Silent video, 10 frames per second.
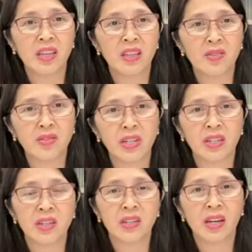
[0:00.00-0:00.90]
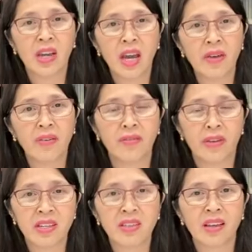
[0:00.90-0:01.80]
in the world that have a
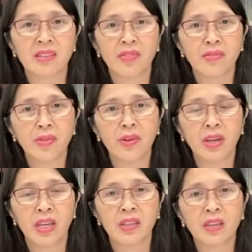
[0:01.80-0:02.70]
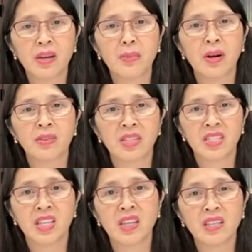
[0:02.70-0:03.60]
very successful in terms of the
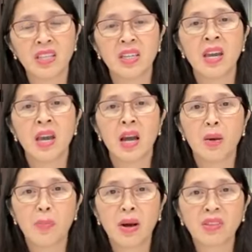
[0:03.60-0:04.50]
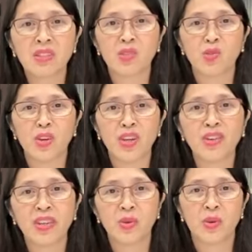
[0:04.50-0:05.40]
synergy among the 3
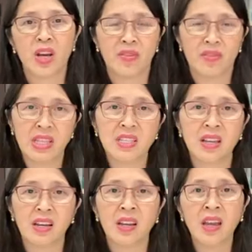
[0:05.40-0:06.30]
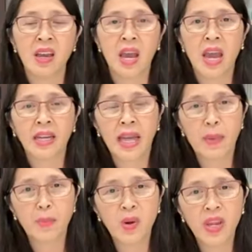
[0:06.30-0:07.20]
Rio Convention. And
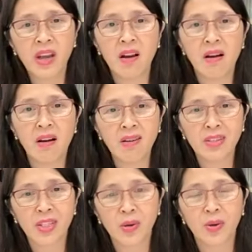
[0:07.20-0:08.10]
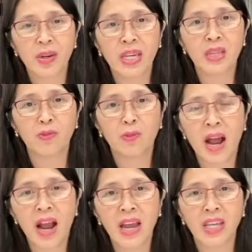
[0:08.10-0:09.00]
Cambodia also
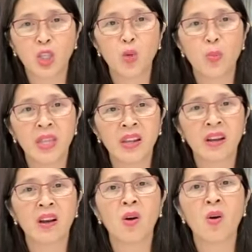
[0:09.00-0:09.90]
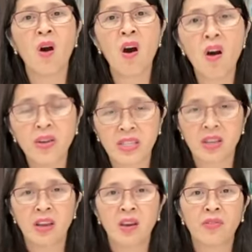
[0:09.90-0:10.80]
invite to be the co-host
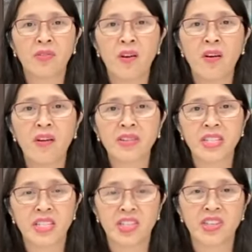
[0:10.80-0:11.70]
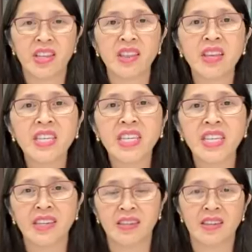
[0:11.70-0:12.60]
for the
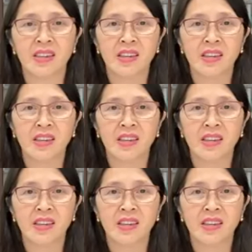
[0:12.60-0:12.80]
synergies